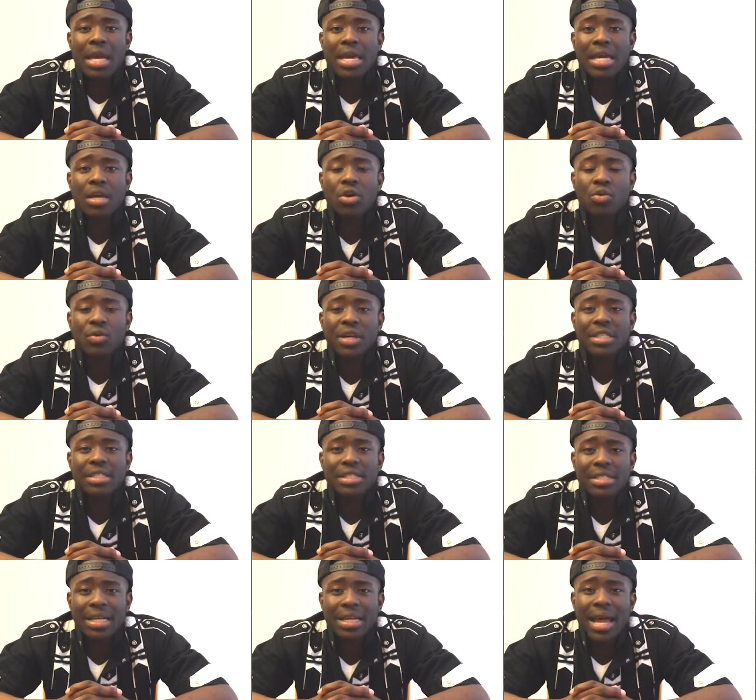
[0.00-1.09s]
he agreed
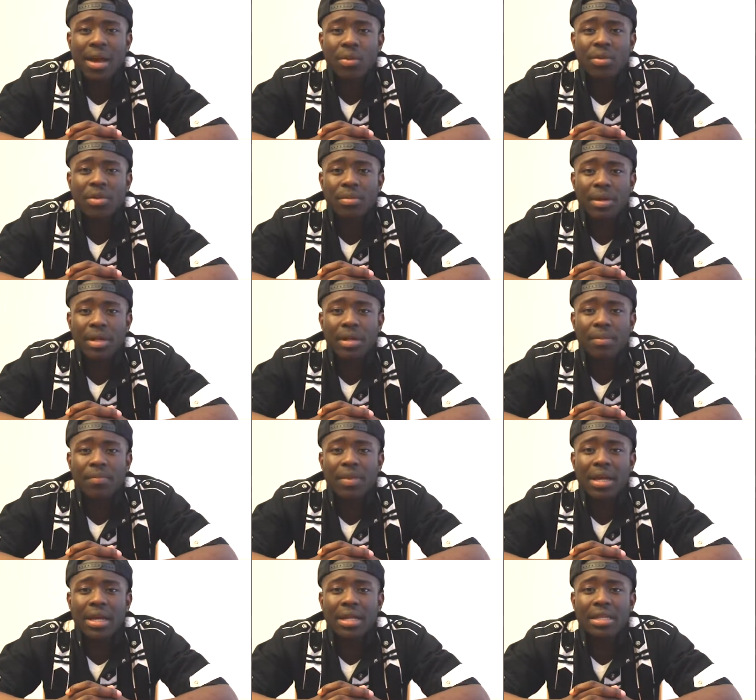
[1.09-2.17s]
to sit down with me
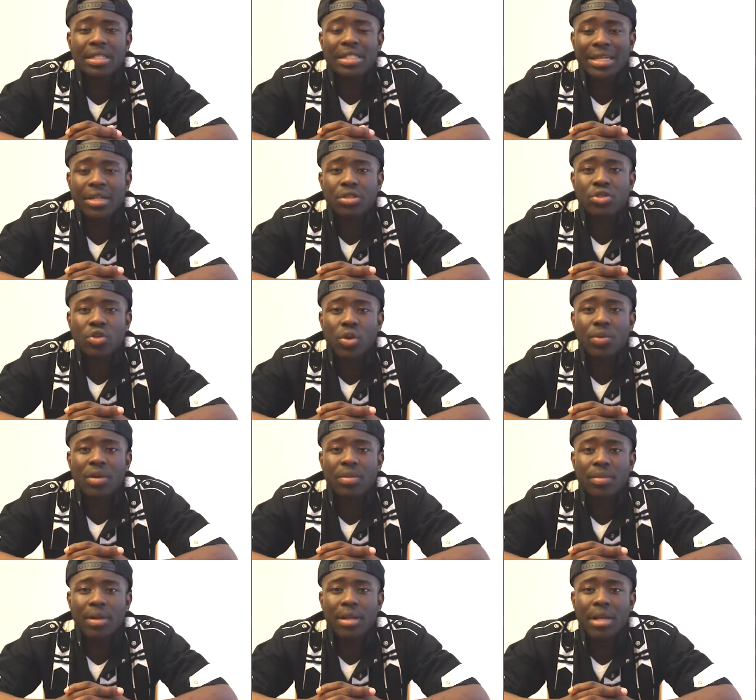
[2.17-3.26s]
and share the story
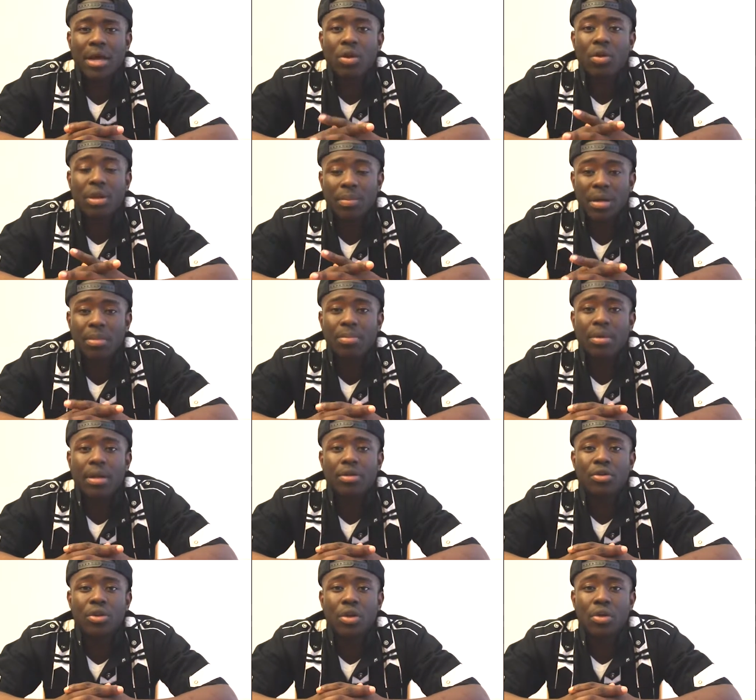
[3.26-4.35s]
with me, not only me, but,
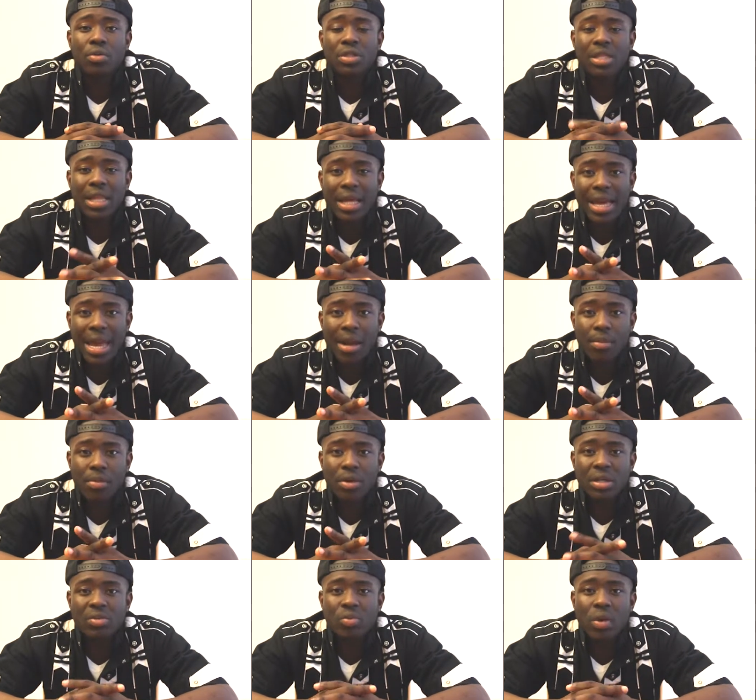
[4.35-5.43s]
you know, to the
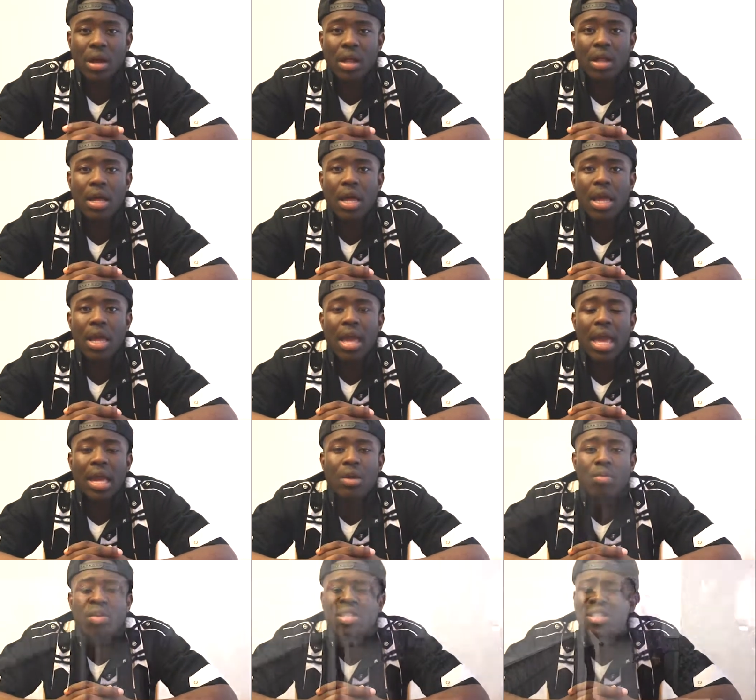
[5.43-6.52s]
camera as well.
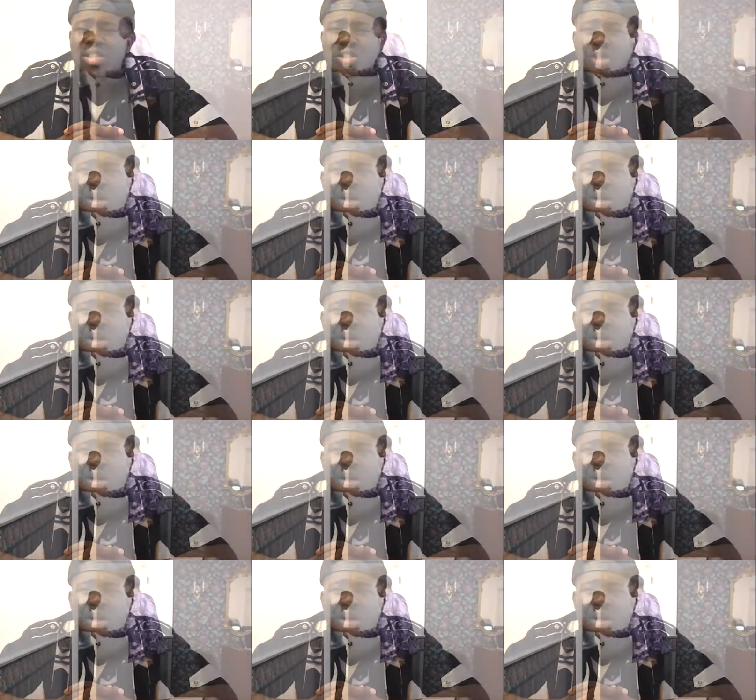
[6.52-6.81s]
And we just